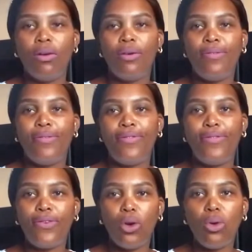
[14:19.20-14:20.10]

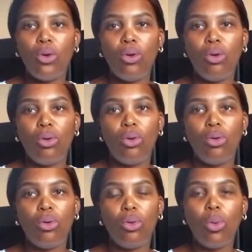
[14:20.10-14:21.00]
for
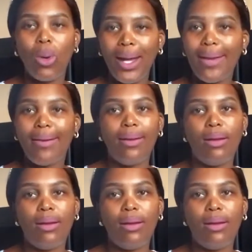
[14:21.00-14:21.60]
one.